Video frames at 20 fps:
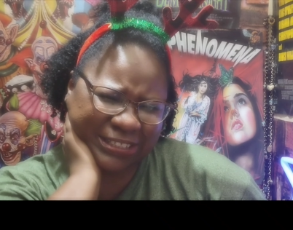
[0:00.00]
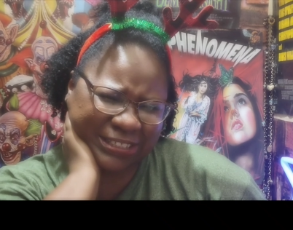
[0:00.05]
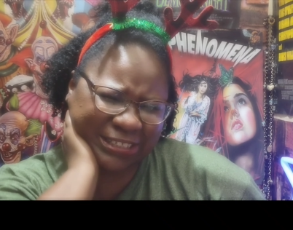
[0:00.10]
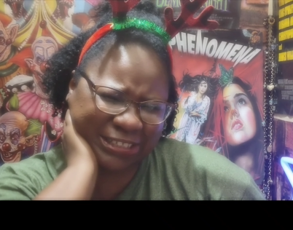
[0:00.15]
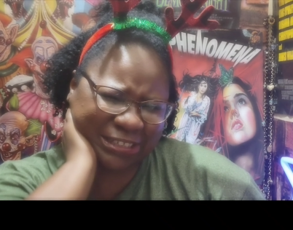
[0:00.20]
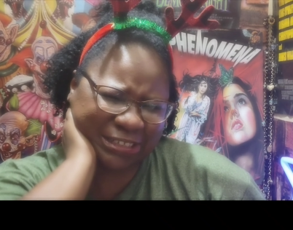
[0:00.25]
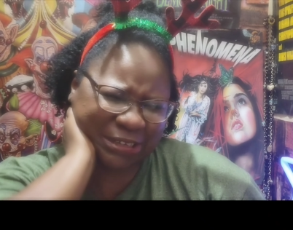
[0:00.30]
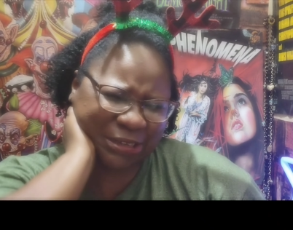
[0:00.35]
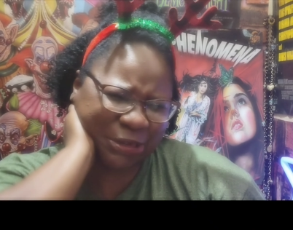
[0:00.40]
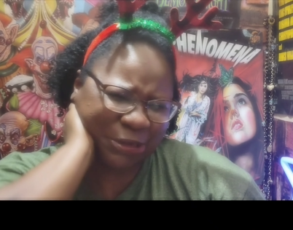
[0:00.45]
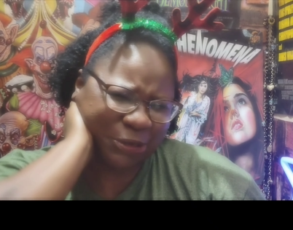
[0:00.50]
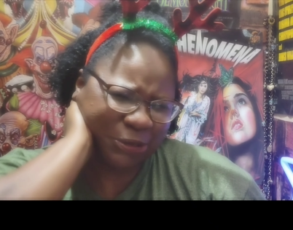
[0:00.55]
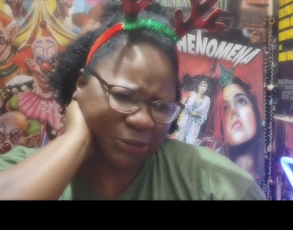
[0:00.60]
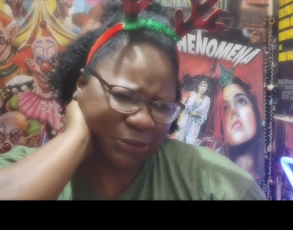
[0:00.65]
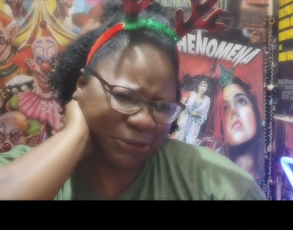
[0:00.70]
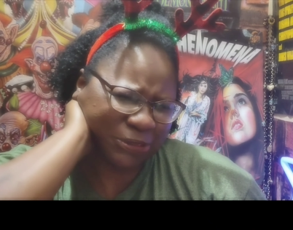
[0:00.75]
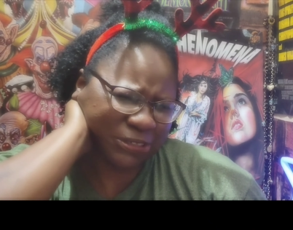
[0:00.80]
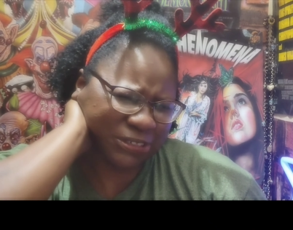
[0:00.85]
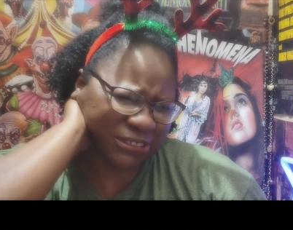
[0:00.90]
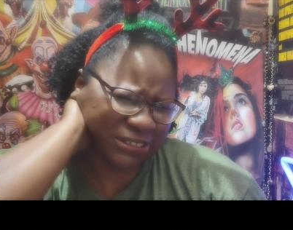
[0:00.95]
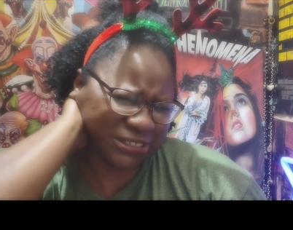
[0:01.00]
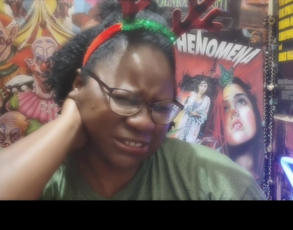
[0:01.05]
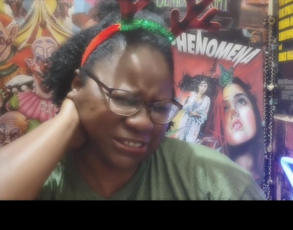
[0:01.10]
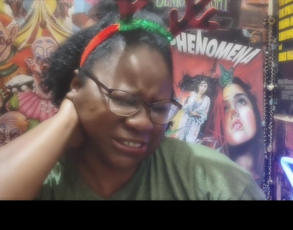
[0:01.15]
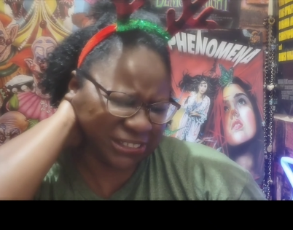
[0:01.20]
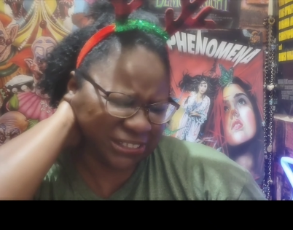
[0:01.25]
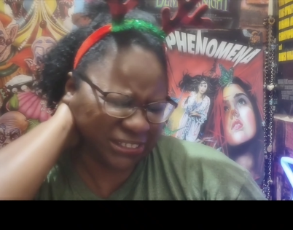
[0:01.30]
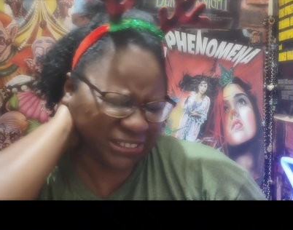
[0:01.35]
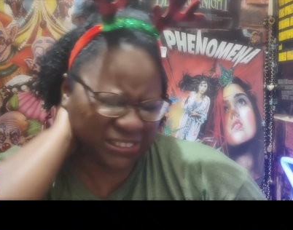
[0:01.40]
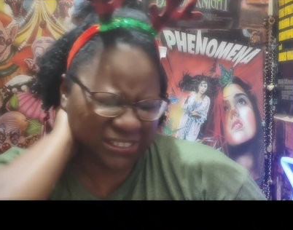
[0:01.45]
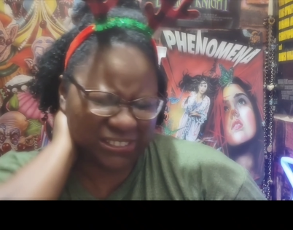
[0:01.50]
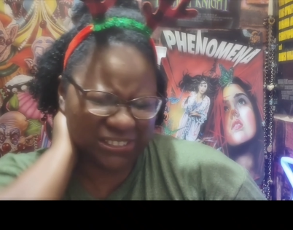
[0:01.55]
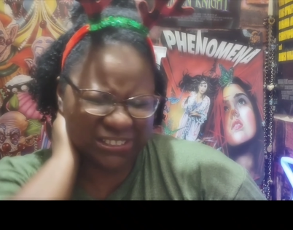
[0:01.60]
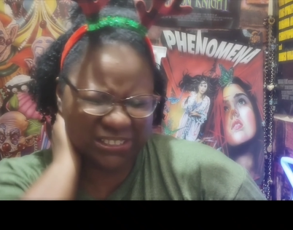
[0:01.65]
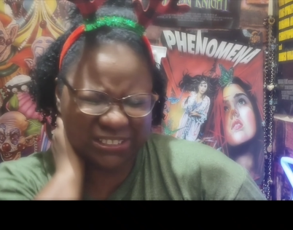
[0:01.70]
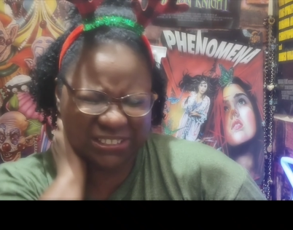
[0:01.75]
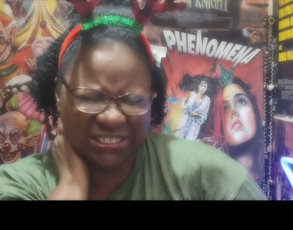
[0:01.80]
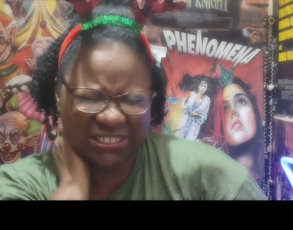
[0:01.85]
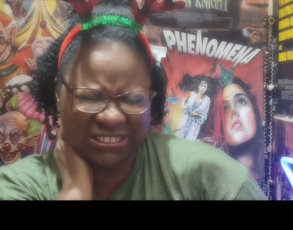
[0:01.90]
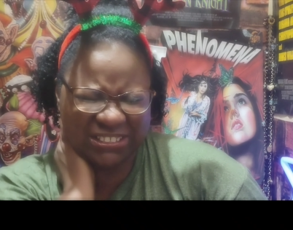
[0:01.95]

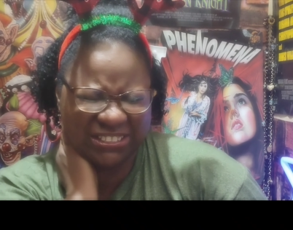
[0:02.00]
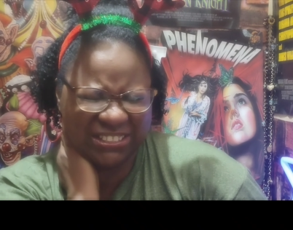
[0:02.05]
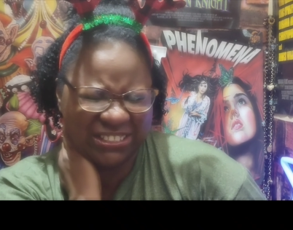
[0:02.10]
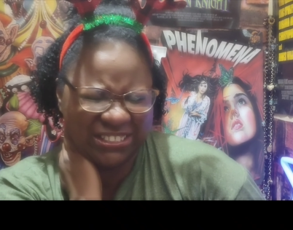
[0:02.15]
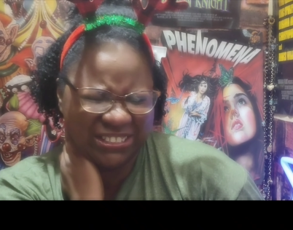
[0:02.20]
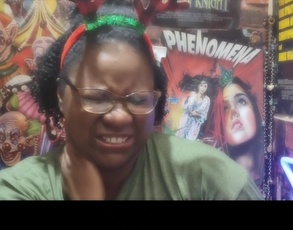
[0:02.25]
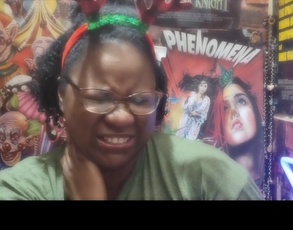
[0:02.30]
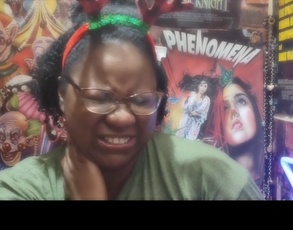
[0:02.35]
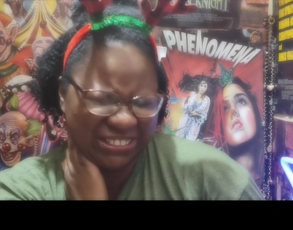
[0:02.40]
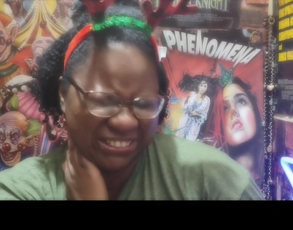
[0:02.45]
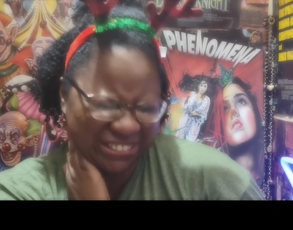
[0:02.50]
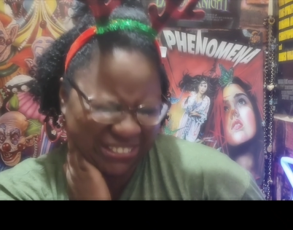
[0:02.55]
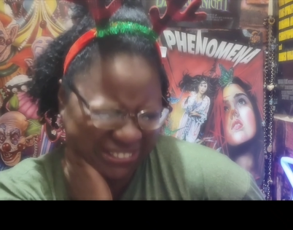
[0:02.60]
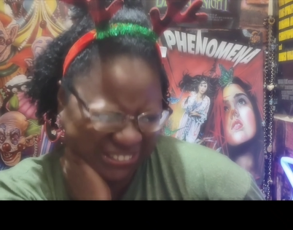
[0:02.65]
(no one is talking)